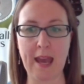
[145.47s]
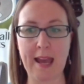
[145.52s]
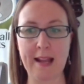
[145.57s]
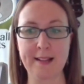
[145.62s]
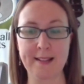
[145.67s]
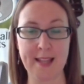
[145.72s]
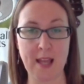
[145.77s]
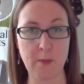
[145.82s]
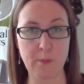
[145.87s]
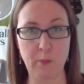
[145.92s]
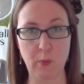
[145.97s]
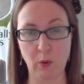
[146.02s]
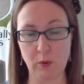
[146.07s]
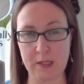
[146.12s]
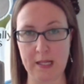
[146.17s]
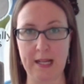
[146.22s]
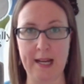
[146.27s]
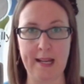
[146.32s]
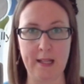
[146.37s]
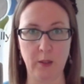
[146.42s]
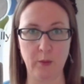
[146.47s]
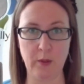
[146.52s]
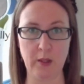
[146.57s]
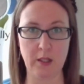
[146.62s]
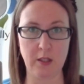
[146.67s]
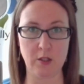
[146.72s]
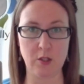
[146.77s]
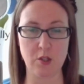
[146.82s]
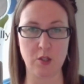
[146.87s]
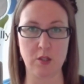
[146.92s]
and their body
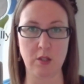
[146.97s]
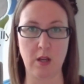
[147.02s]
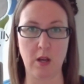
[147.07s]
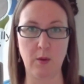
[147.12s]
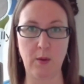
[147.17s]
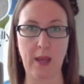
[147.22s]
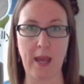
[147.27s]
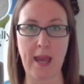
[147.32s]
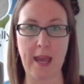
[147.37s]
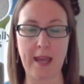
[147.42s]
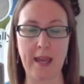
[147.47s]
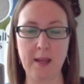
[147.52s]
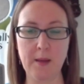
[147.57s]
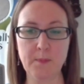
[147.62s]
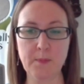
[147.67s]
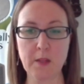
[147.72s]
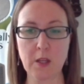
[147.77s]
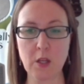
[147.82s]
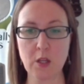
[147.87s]
language. Okay.